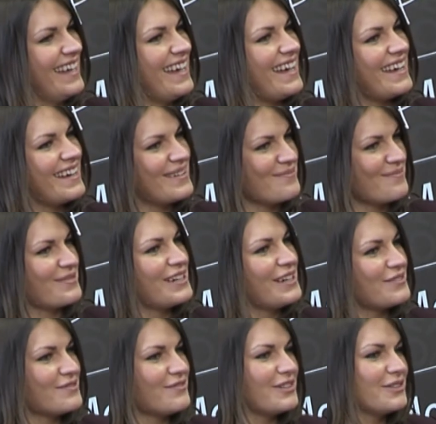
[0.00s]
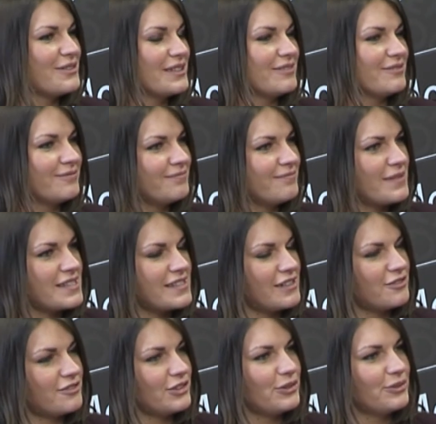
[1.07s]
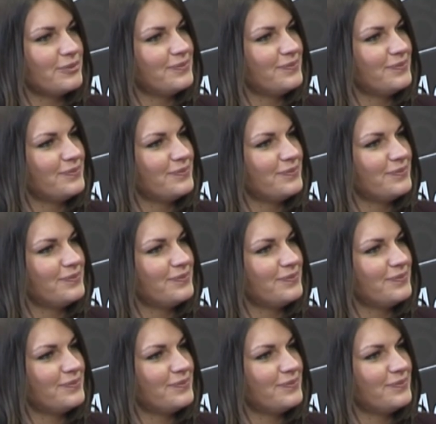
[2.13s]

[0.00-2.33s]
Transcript: Cliftonville, and myself, who